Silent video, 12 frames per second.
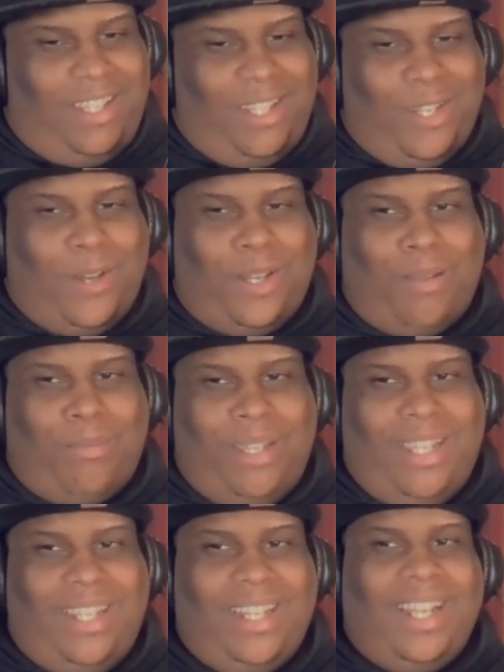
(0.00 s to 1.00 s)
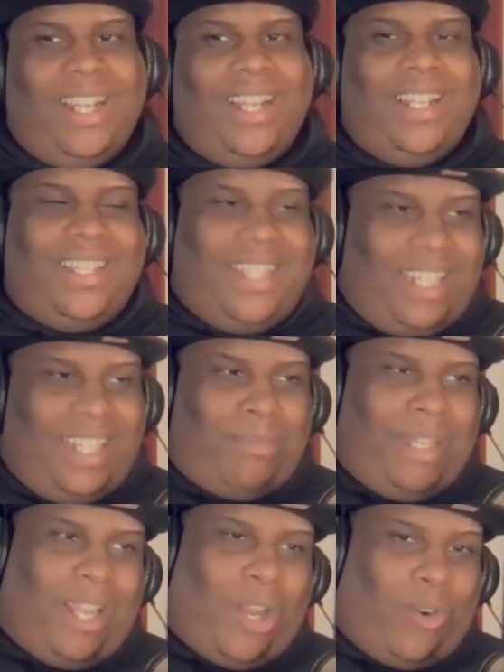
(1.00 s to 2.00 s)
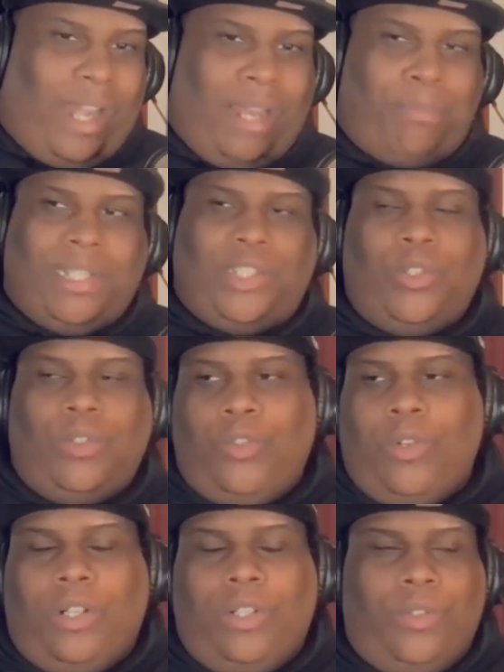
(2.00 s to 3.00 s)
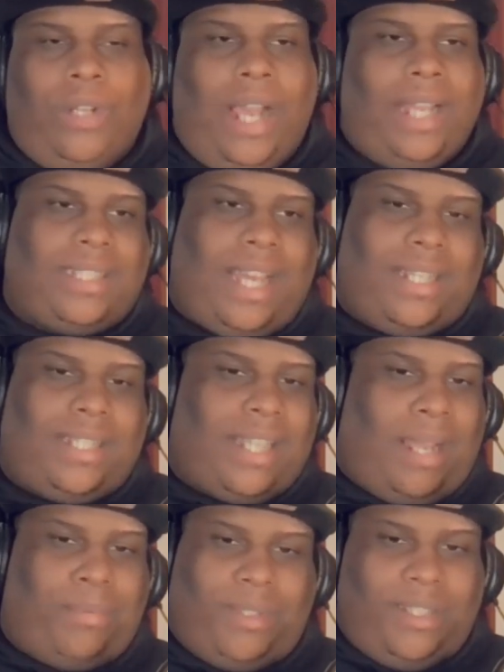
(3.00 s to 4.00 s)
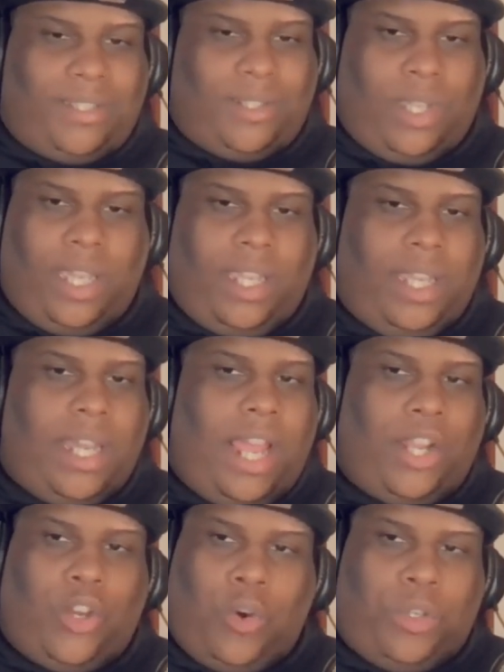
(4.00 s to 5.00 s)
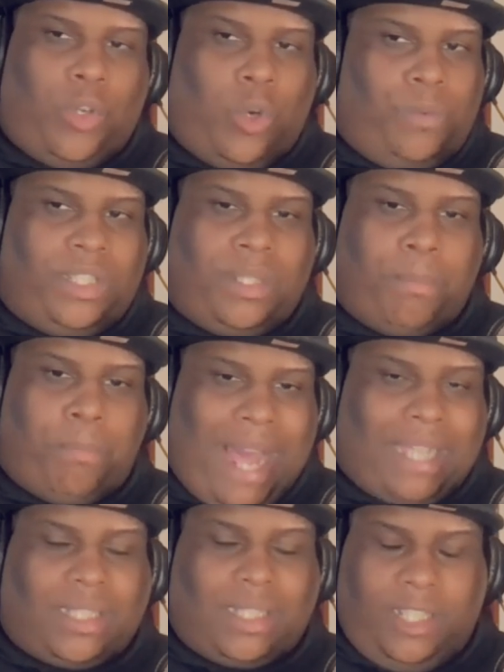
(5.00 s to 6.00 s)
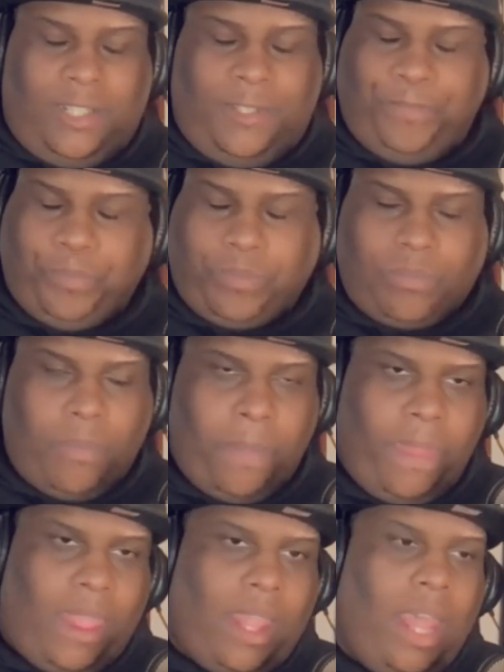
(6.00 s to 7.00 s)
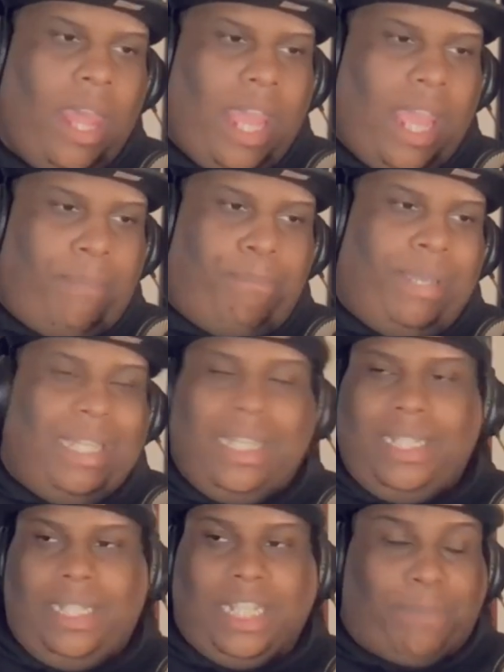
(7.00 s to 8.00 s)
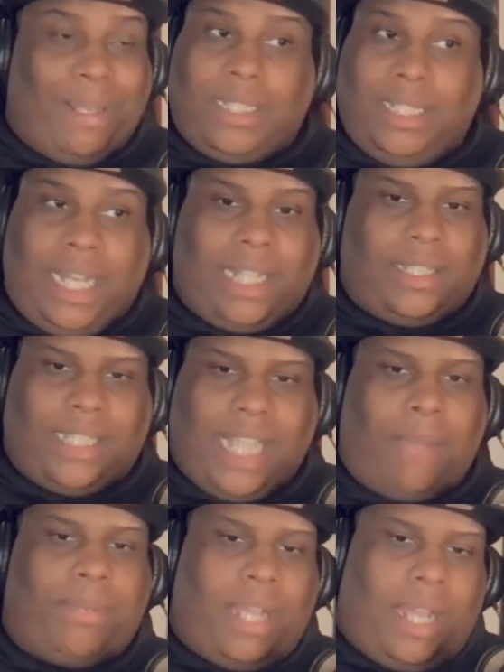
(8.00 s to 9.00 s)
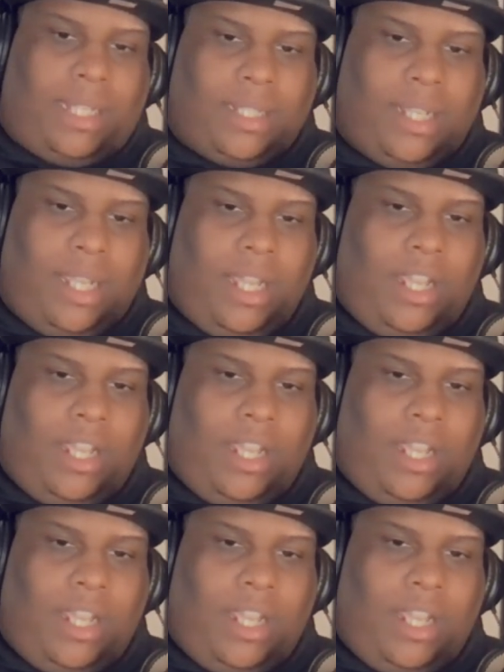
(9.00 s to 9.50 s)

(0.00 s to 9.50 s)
you know what I mean? Then I'm like, all right, but you you you guys gotta stop this. Okay, you're not going over to boxing and beating the, especially not the top guys.